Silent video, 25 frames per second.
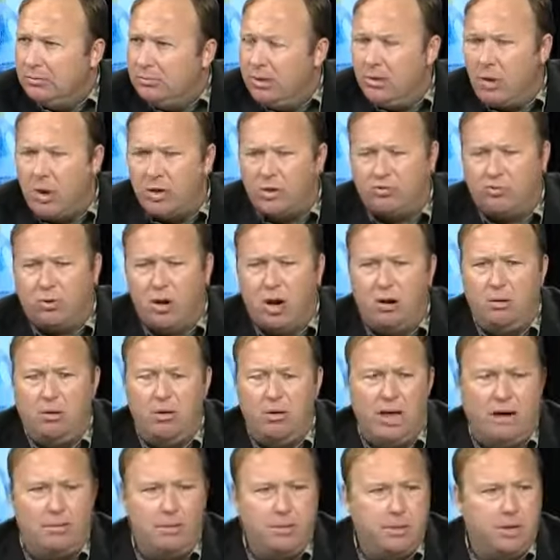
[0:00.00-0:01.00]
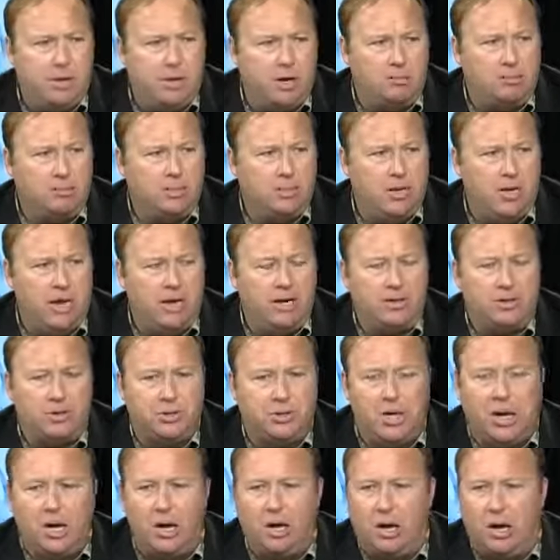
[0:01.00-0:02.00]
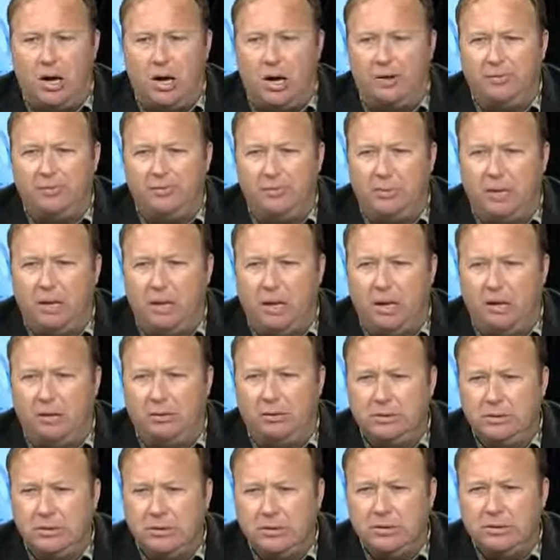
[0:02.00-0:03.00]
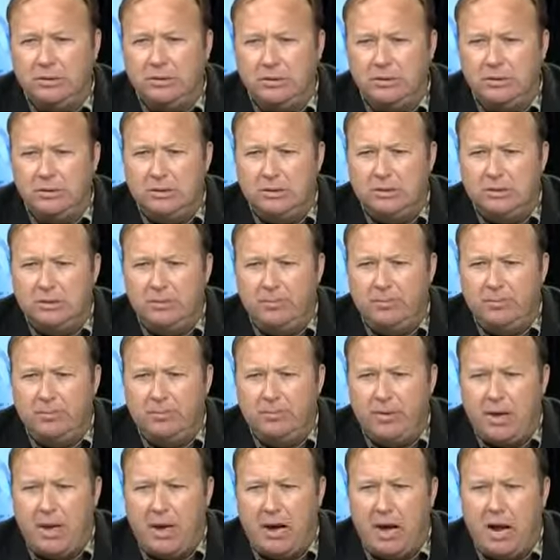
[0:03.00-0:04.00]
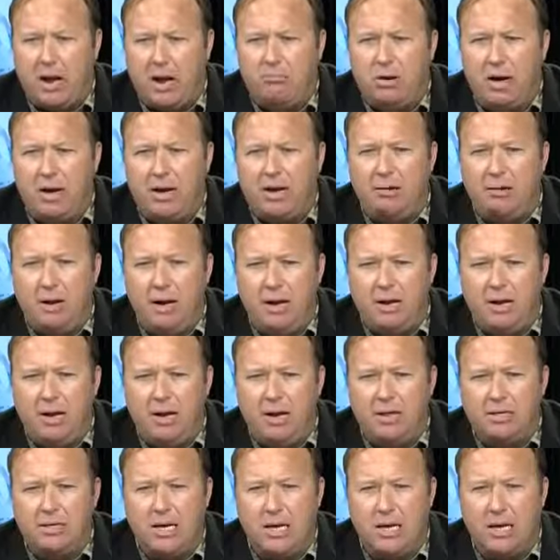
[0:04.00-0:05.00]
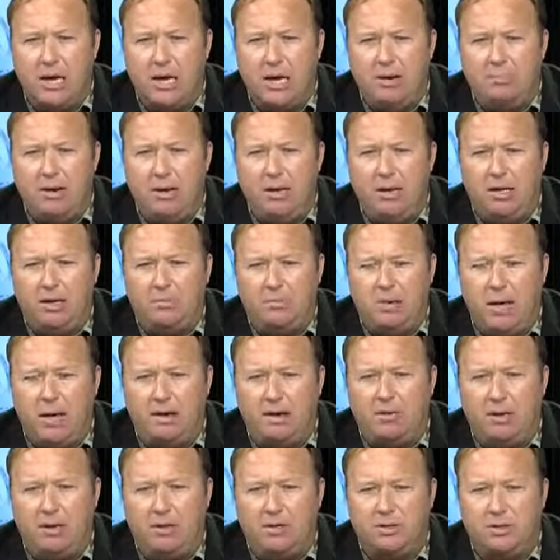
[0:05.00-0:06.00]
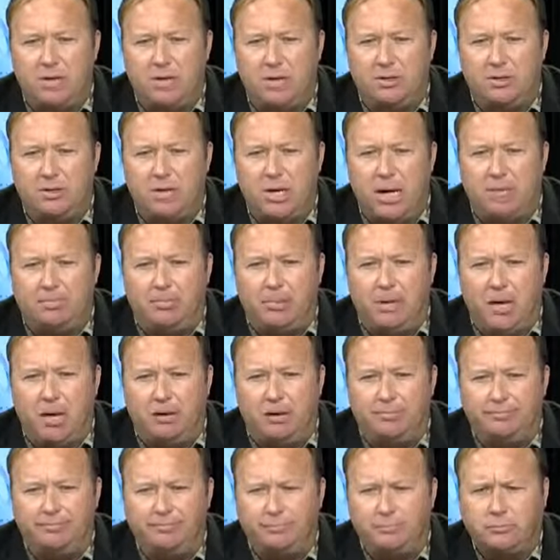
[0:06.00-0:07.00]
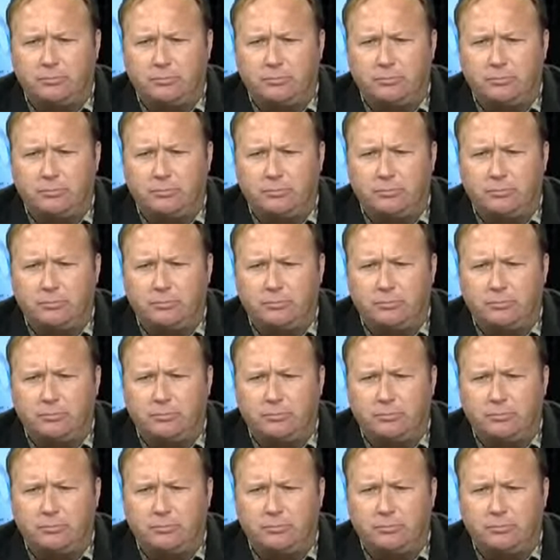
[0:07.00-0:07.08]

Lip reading: But what's wrong with having your arms and legs sawed off? I mean, I got a buddy right now who's got diabetes, might have to get his toe chopped off.